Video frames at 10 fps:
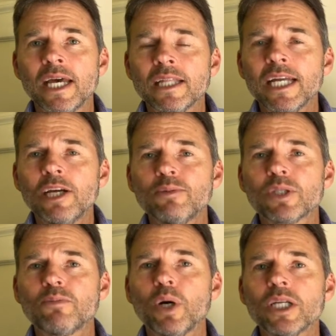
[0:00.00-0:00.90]
That helps
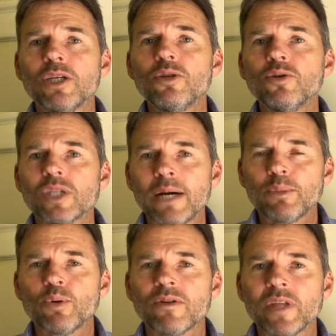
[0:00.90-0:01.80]
the body use up
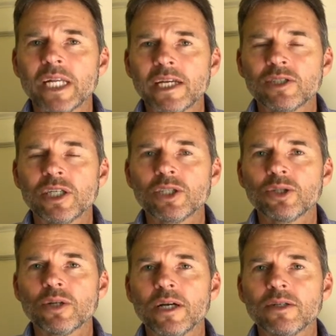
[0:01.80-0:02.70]
all of that excess
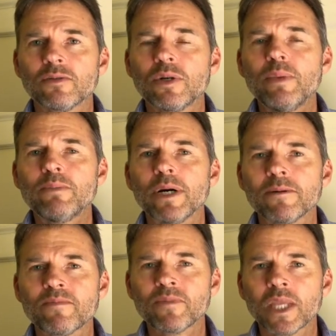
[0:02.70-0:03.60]
sugar. Remember,
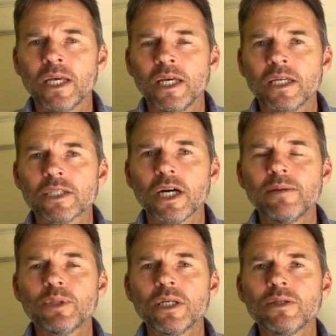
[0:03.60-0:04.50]

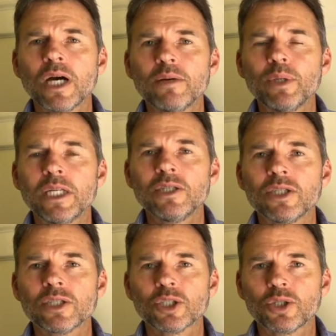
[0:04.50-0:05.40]
type 2 diabetes
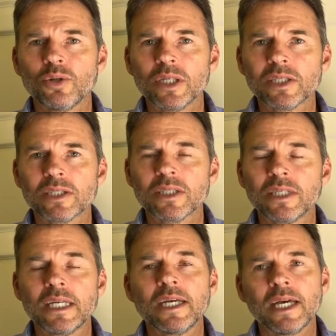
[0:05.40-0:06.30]
is a choice,
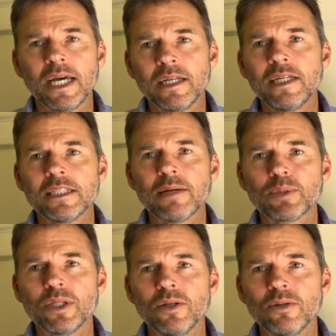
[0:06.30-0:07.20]
and it is up
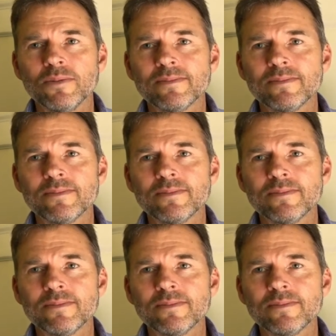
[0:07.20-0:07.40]
to you.